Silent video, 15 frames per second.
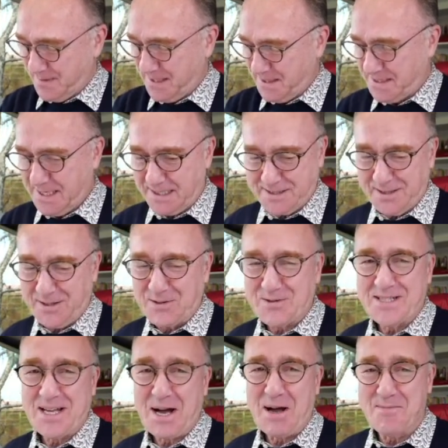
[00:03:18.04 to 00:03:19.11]
it takes a
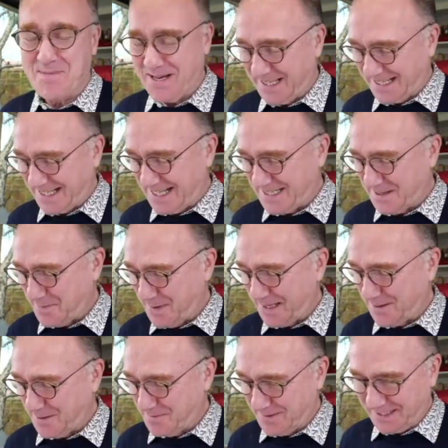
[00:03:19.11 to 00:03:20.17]
long time and it gets a
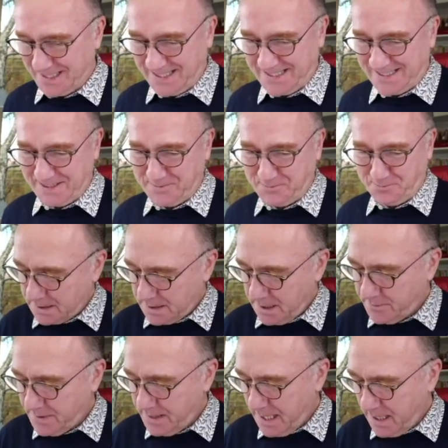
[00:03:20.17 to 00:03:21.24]
bit complicated.
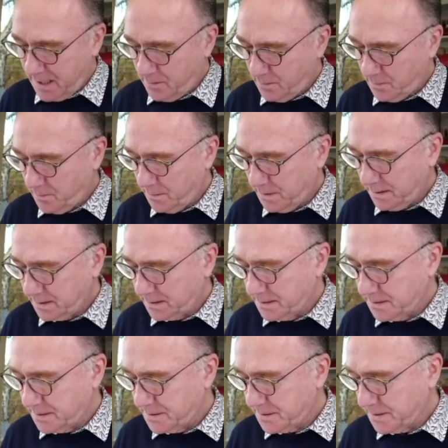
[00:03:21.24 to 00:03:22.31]
So now what I'm
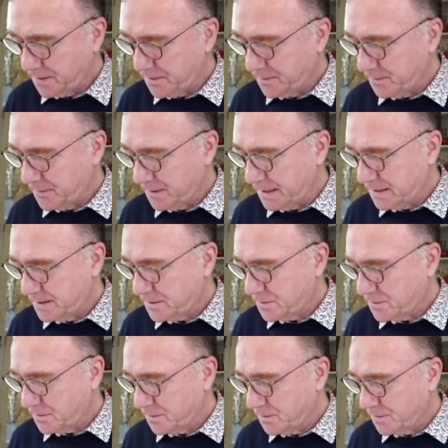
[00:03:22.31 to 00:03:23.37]
going to do is
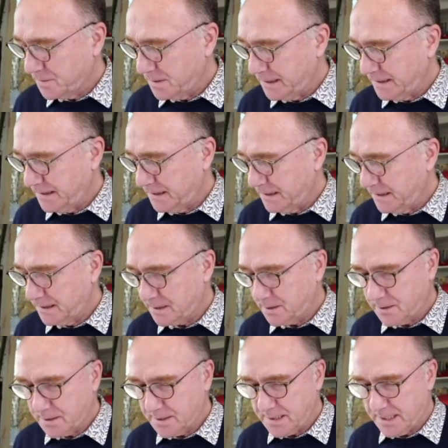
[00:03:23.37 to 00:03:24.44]
draw a line
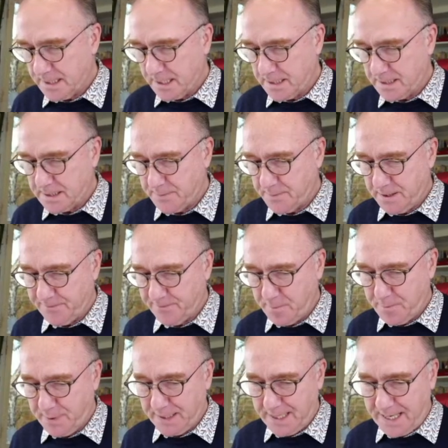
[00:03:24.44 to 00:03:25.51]
across there as a bit of a
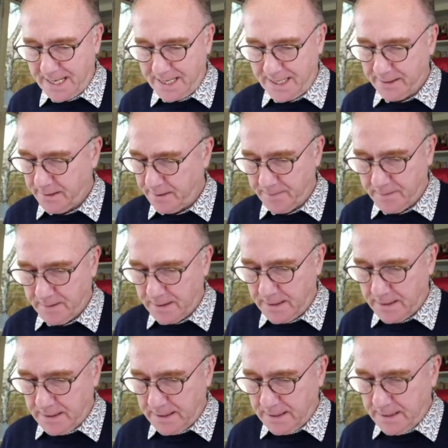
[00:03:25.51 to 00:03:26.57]
plan,
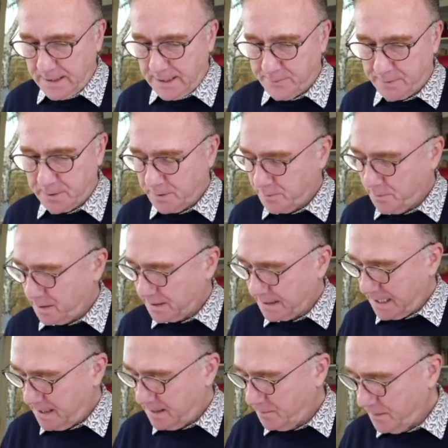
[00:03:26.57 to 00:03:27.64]
and we've got to
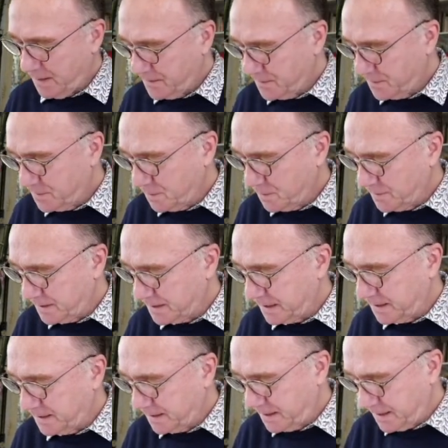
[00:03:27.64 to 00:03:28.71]
work out where the door is
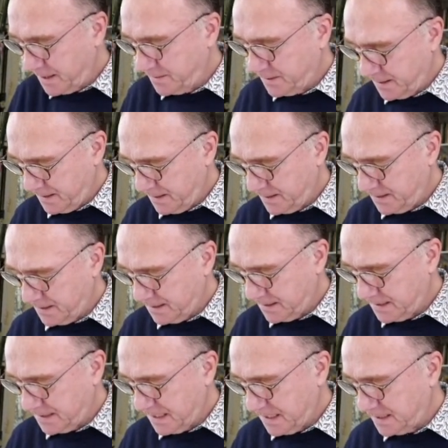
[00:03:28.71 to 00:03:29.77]
going to go. So this is
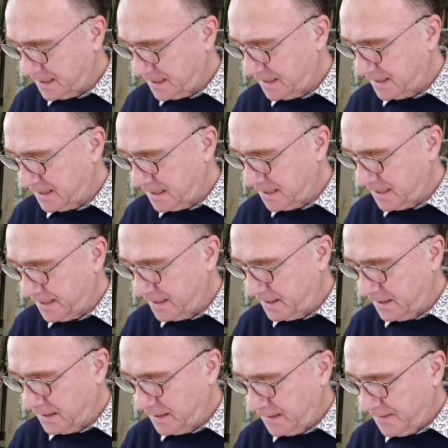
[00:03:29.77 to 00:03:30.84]
the center
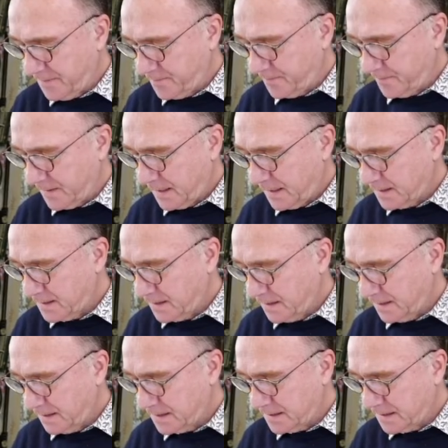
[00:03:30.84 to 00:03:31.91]
line. So
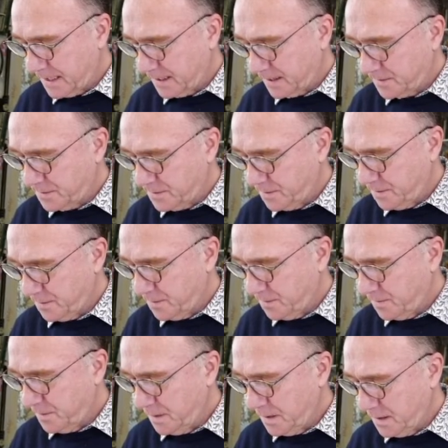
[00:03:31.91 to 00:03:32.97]
let's take
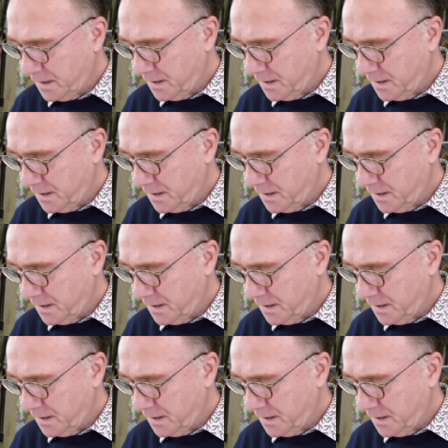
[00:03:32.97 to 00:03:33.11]
2